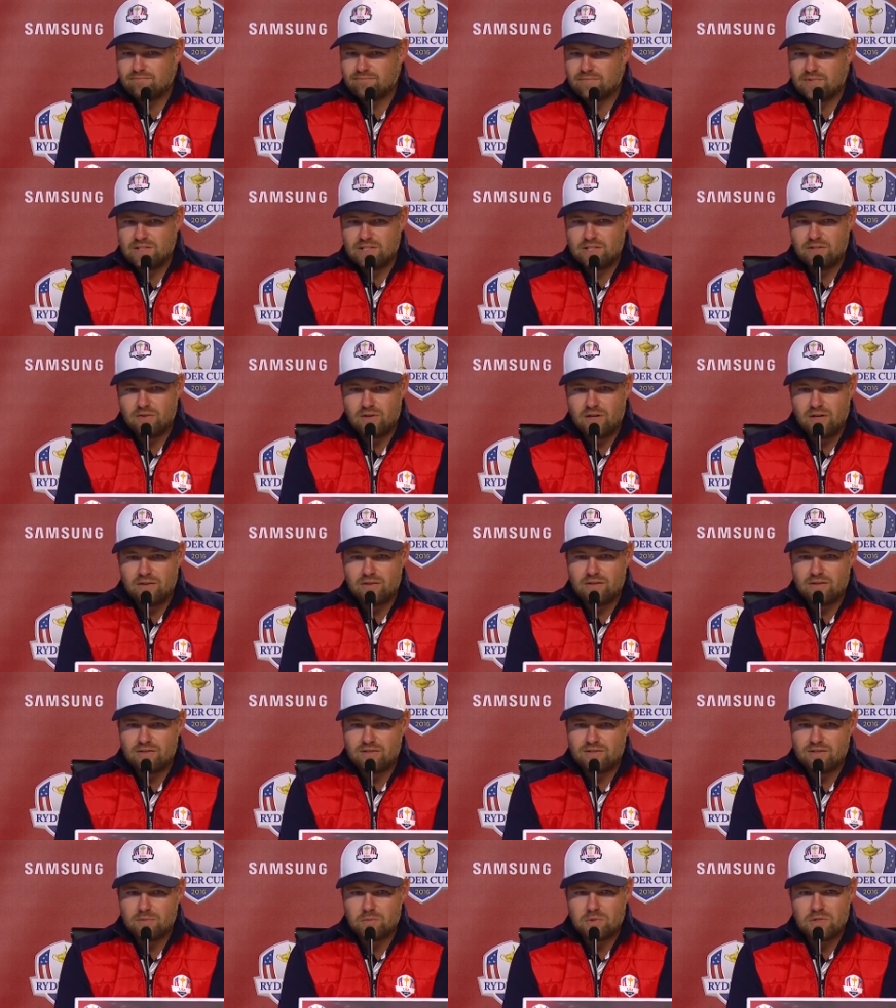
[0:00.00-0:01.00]
sit around,
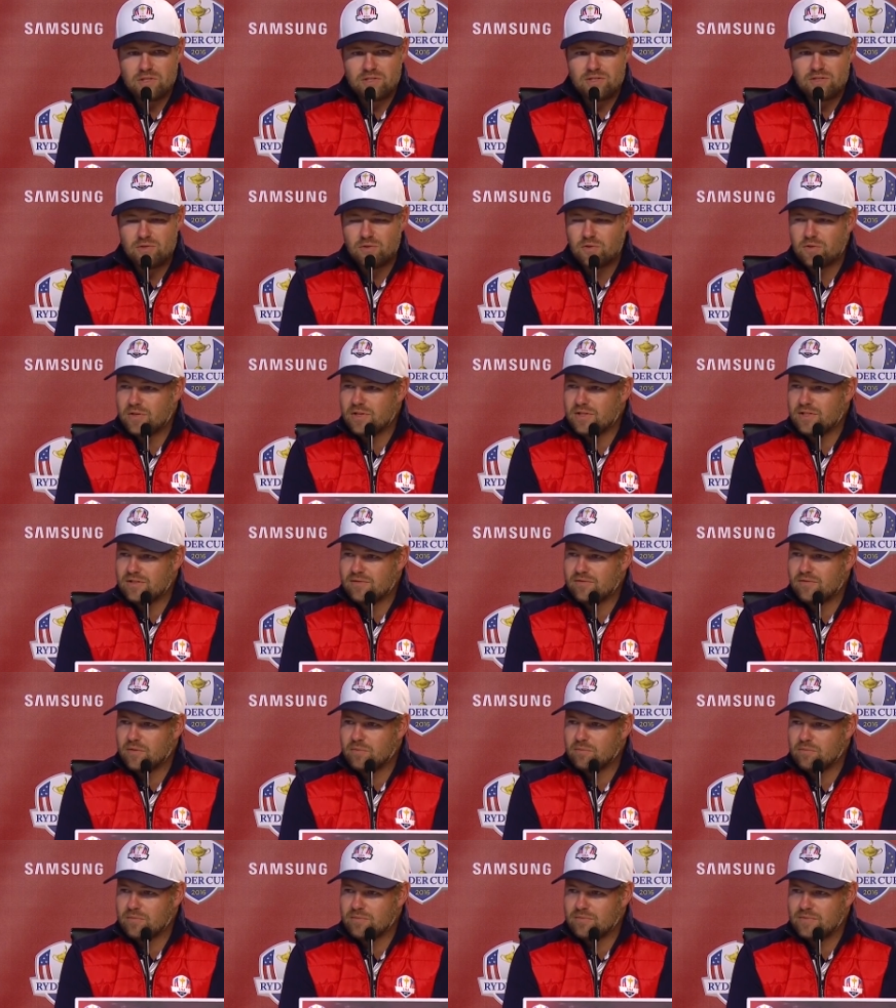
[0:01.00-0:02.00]
hear some of their stories
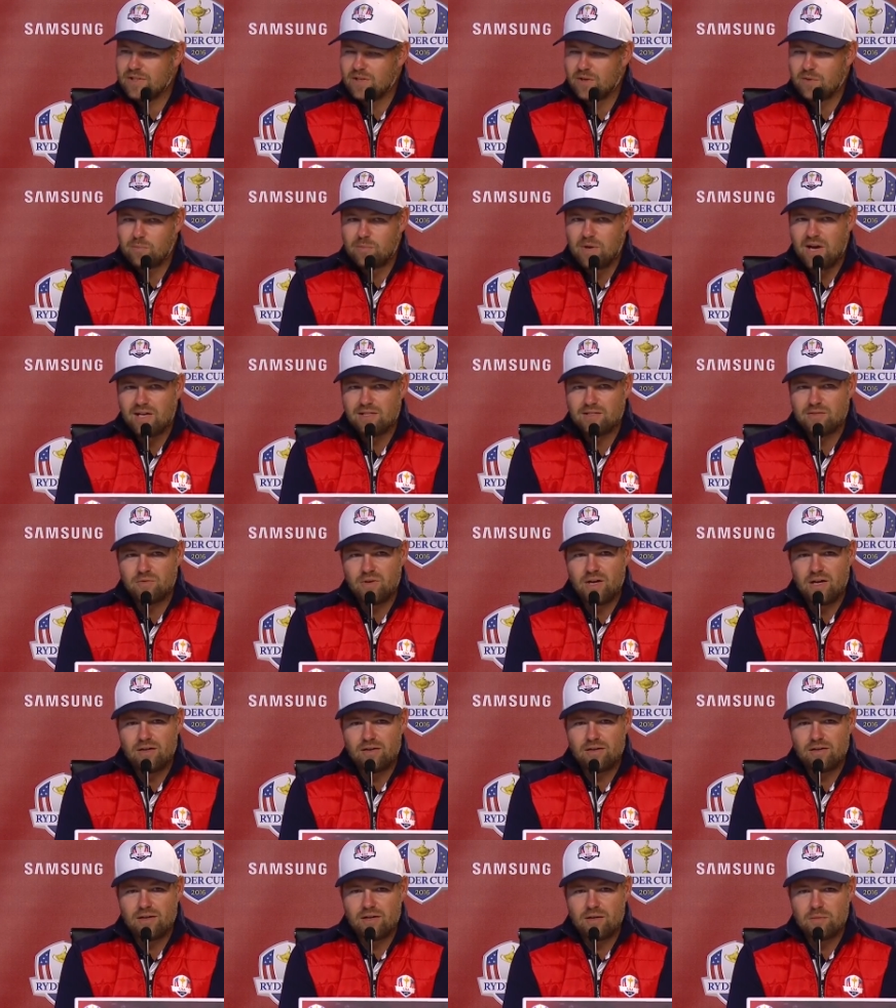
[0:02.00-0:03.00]
from past
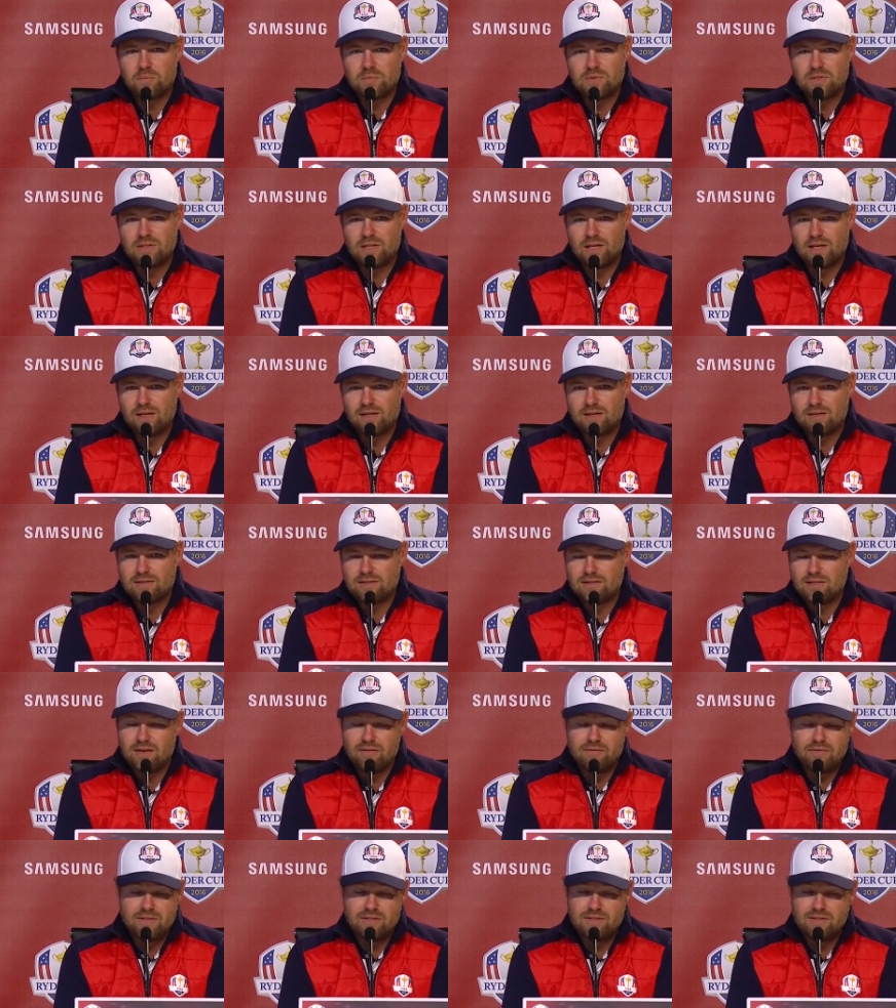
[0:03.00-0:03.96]
Ryder Cups and that kind of stuff.